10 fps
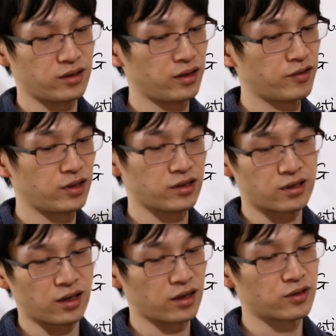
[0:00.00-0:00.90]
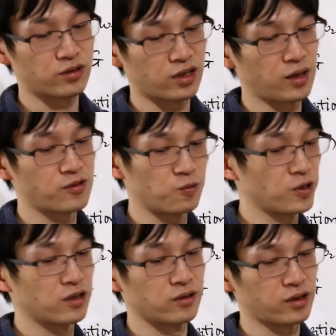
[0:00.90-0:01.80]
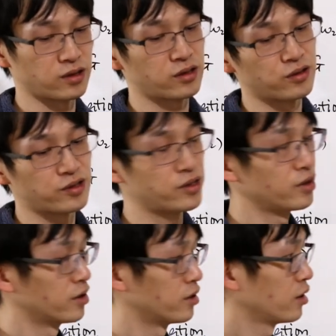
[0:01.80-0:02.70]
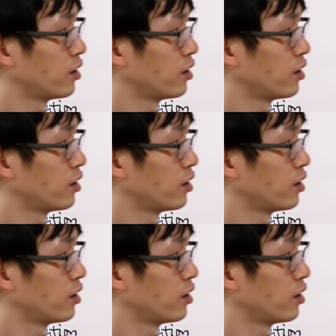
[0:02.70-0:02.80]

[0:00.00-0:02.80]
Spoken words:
even it's like 100 times weaker, you can still see it.